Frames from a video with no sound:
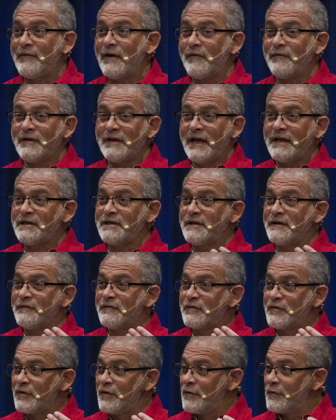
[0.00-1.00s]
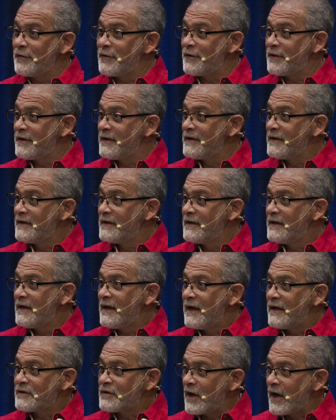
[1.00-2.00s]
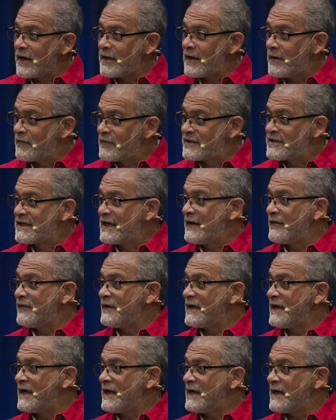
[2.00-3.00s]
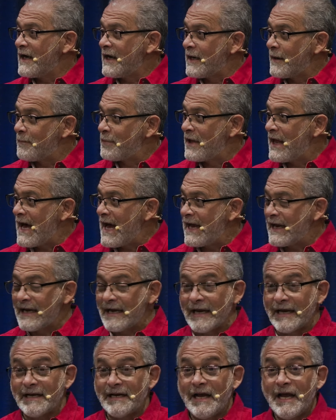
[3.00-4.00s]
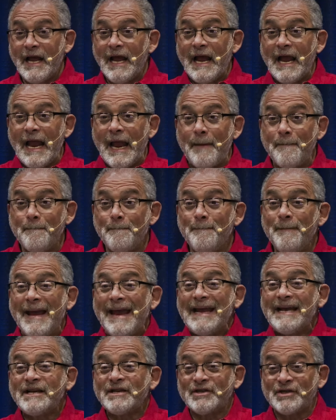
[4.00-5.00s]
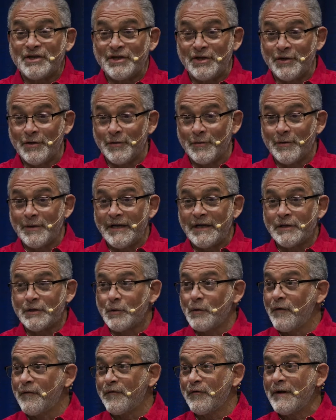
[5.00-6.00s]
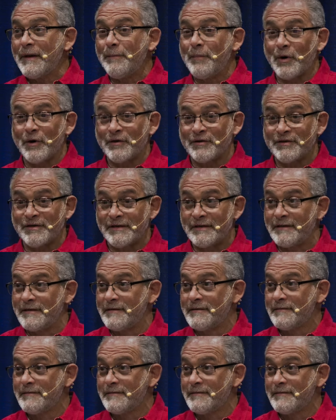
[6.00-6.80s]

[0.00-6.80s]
revelation of truth, start receiving it and applying it, it makes you into a free person.